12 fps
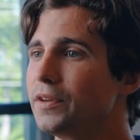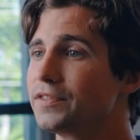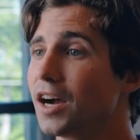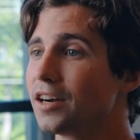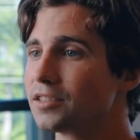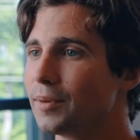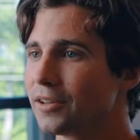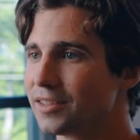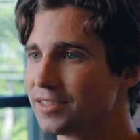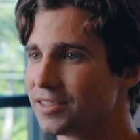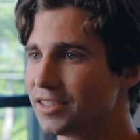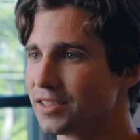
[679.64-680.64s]
We've talked about
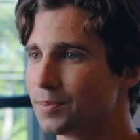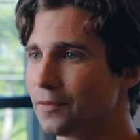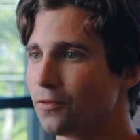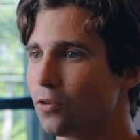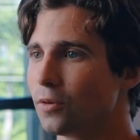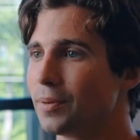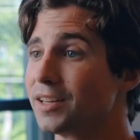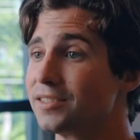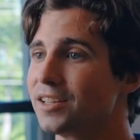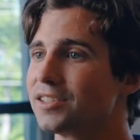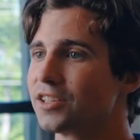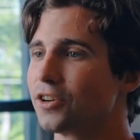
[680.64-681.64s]
these things before, but
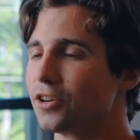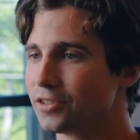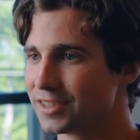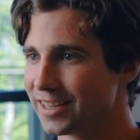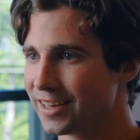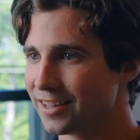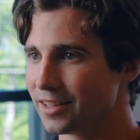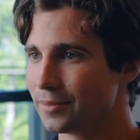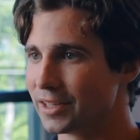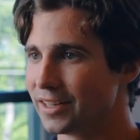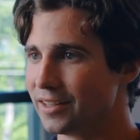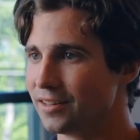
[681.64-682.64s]
it doesn't hurt to hit on them
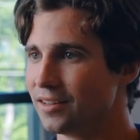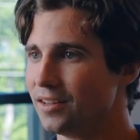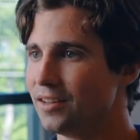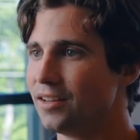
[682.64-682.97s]
again.